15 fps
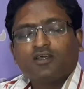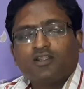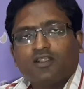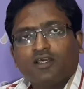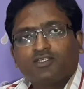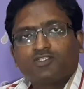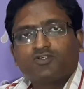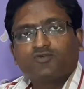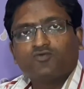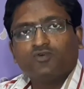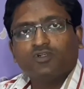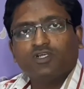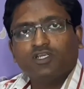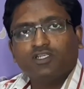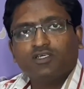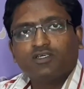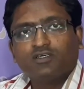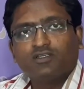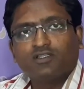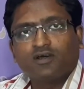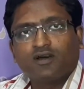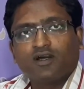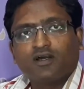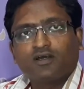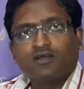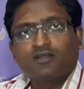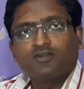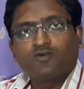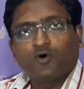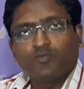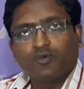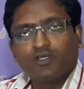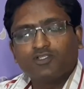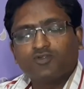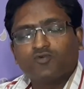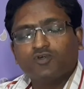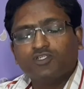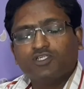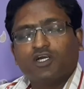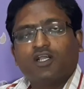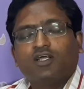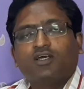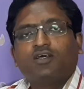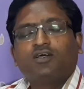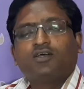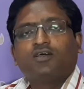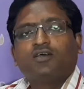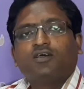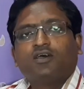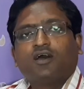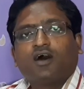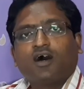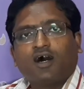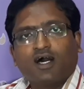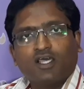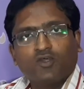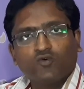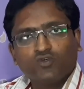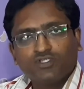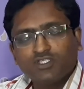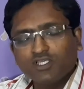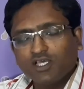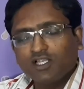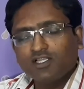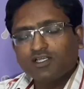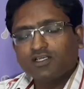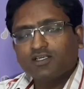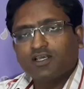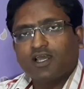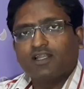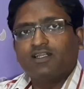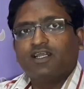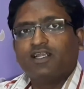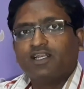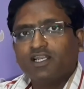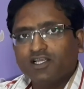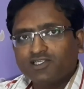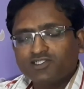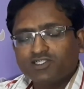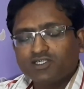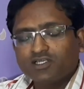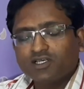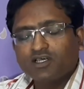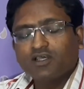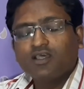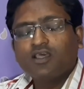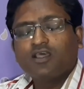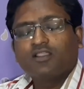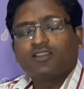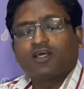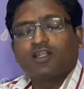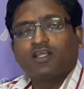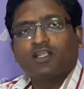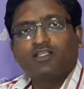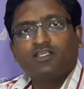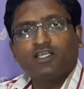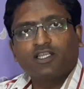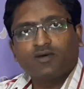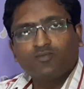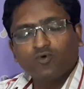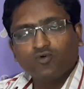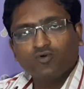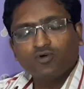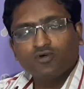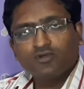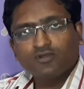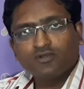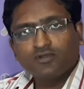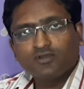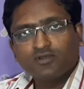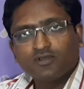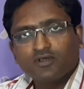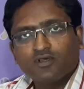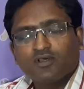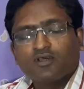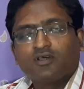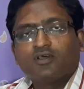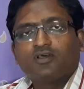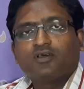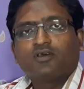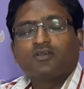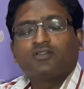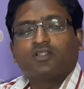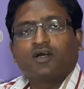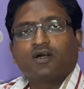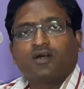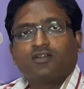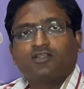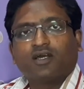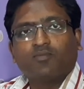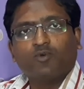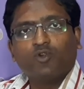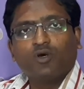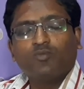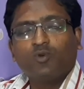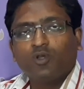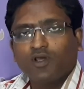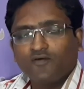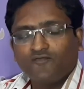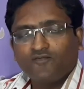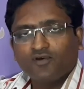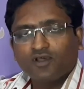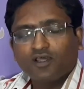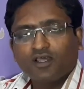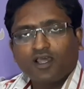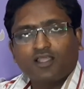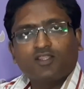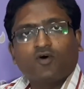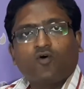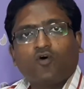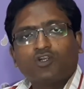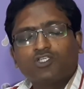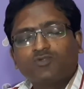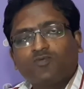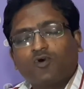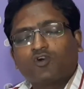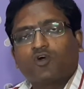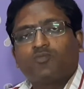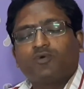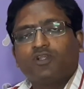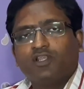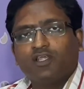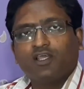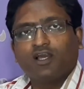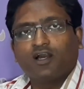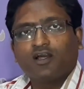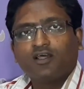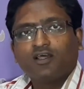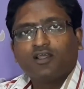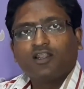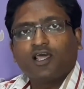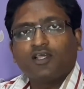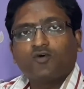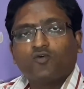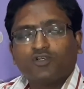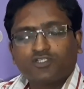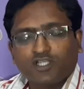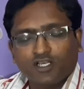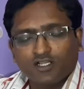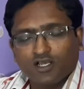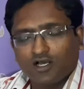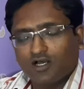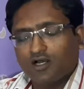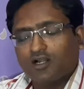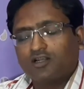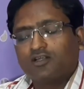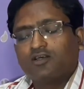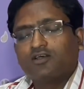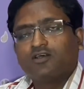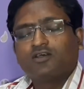Next we read the topics which are IUCN and Red List, the Red Data Book, the WWF, and the hotspot of India like Western Ghat,